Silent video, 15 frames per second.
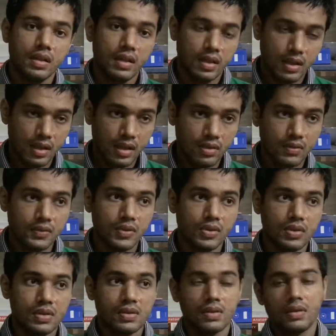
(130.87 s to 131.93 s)
Again, of
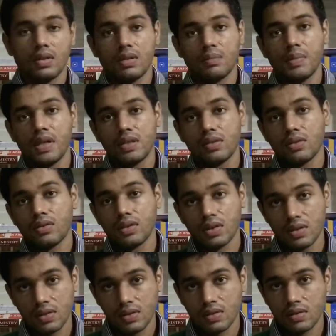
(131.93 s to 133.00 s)
course, based on
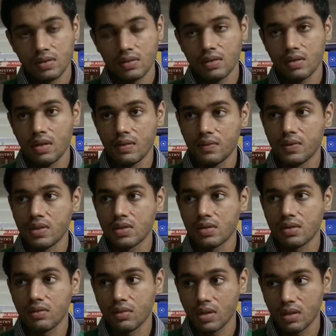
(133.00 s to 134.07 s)
this definition,
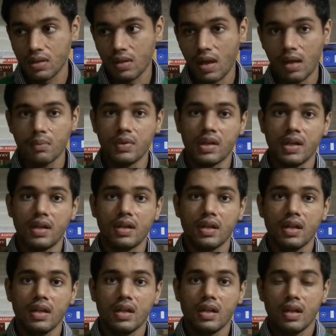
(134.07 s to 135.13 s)
you can elaborate
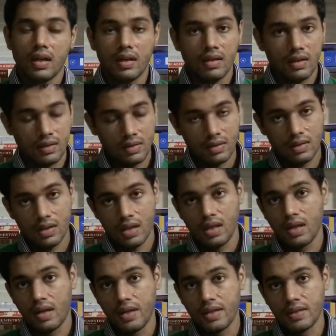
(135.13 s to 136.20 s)
the
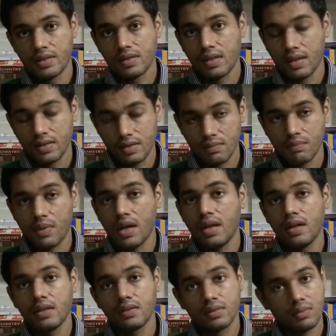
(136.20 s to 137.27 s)
ARDS as mild,
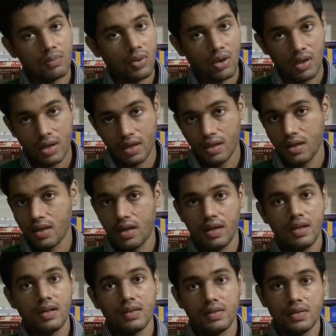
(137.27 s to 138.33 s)
moderate, and
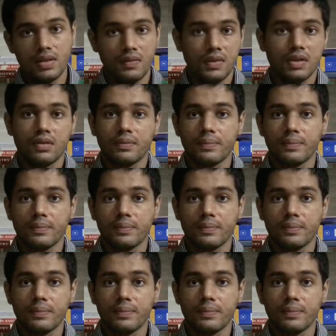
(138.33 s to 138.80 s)
severe.